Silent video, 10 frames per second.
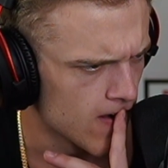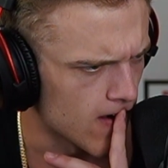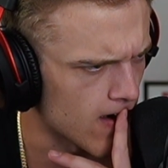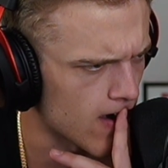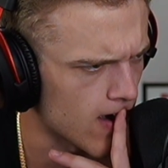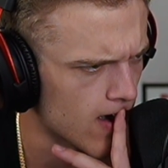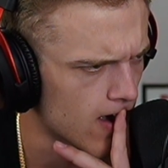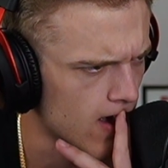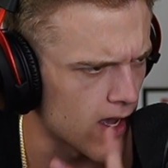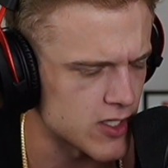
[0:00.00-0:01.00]

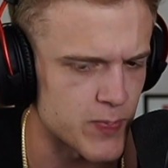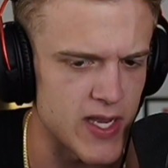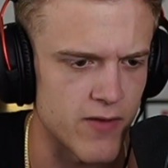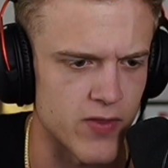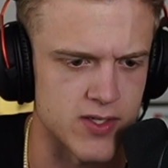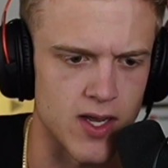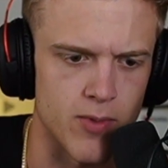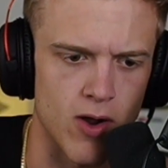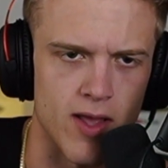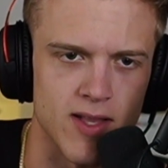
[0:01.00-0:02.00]
Uh, Speedy for the sub.
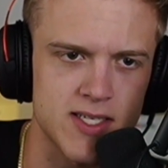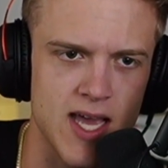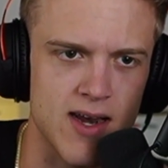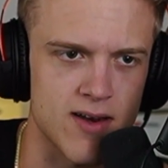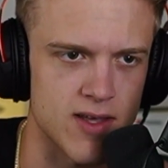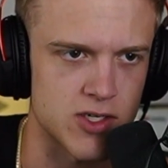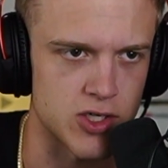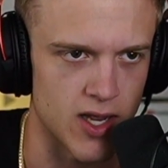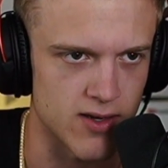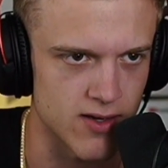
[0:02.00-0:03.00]
All right, let's get into this
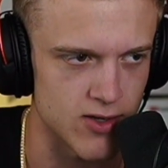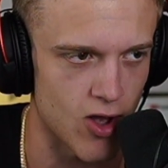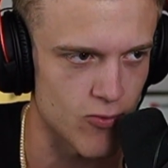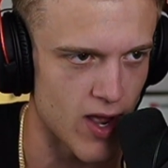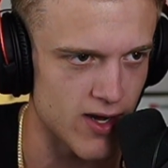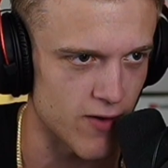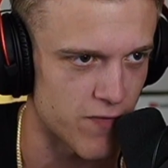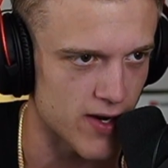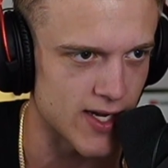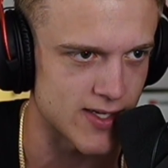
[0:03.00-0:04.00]
shit. Y'all ready to
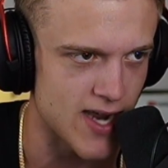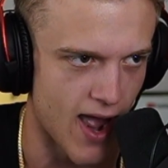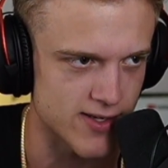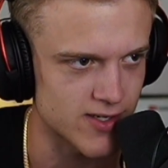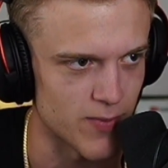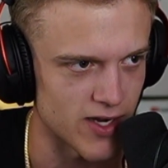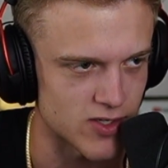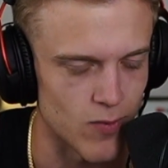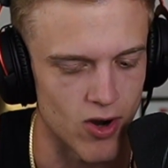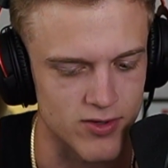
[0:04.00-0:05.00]
fucking test my
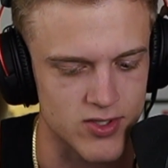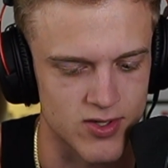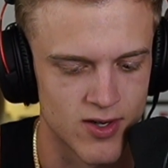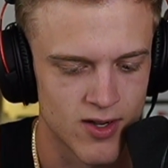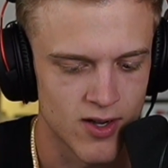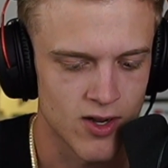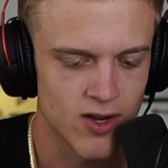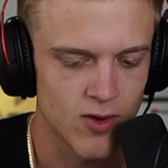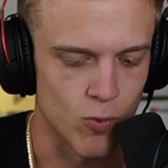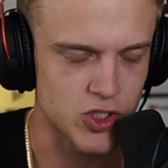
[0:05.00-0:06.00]
smarts?
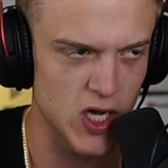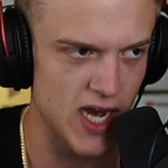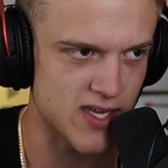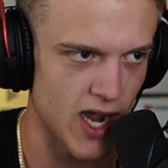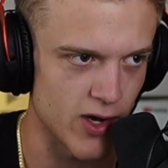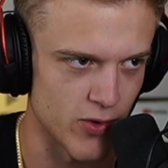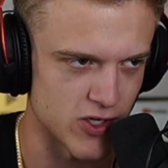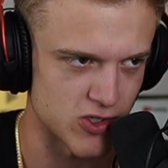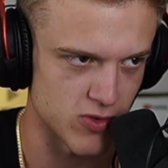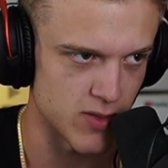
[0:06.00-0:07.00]
What should I title the
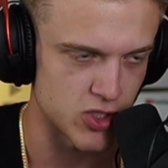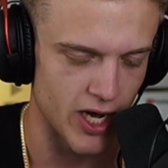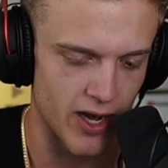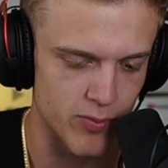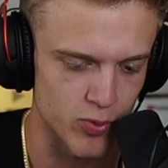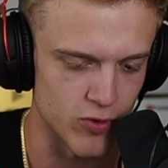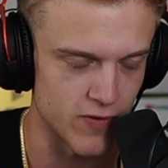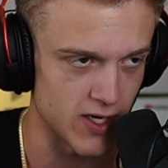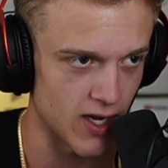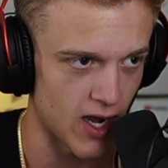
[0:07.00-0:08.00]
stream chat?
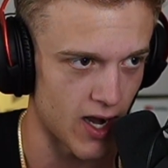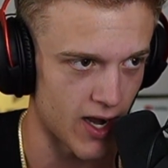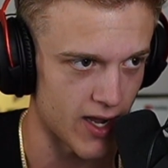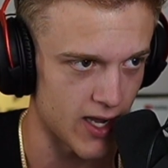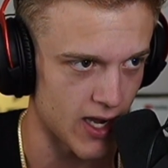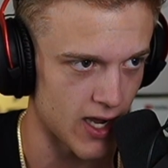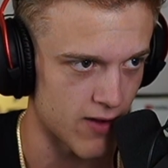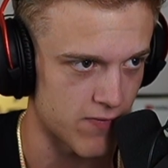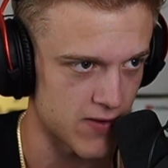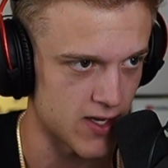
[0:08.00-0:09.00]
Proving I
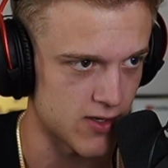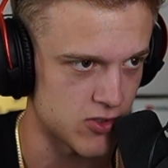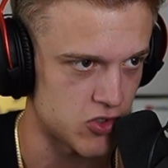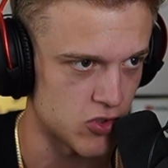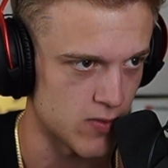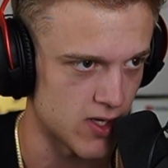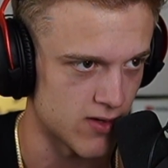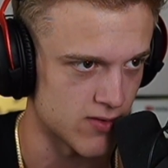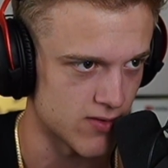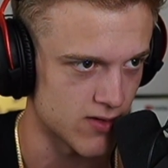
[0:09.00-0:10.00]
have
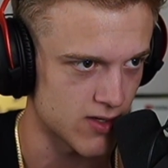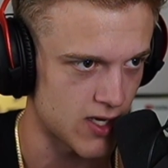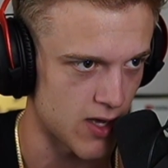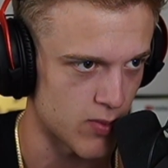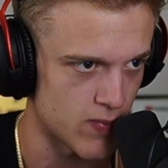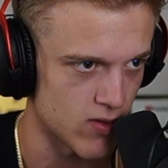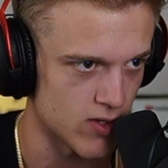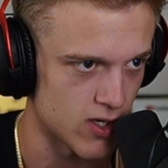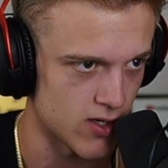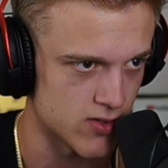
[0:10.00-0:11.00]
inhuman
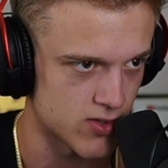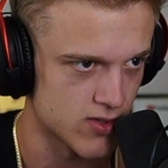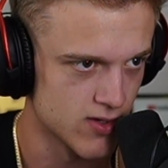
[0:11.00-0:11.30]
capabilities.